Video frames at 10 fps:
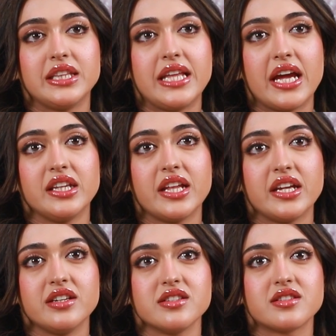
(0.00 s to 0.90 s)
Then
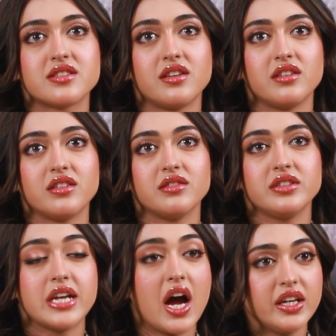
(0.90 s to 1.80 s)
there is
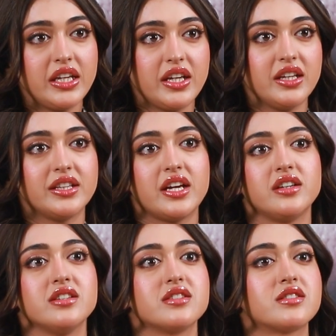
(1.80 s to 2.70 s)
Nani,
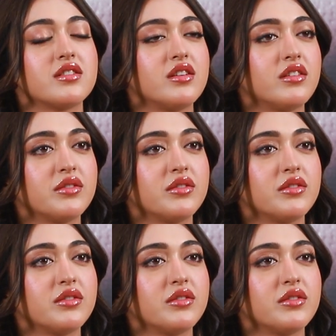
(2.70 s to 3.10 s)
there is